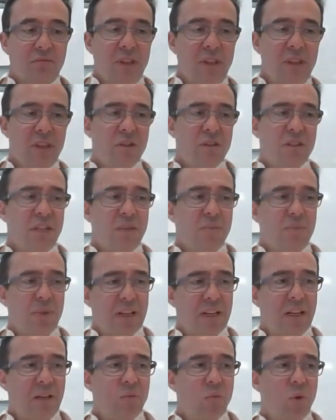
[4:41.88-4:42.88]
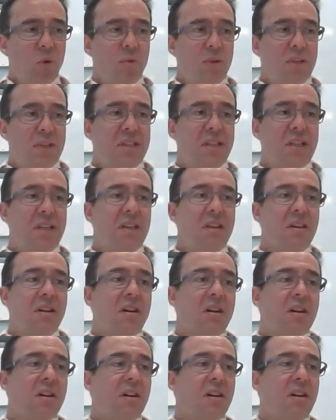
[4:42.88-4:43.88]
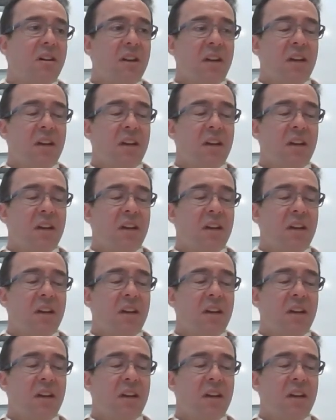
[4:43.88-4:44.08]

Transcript: you know, typically what we see are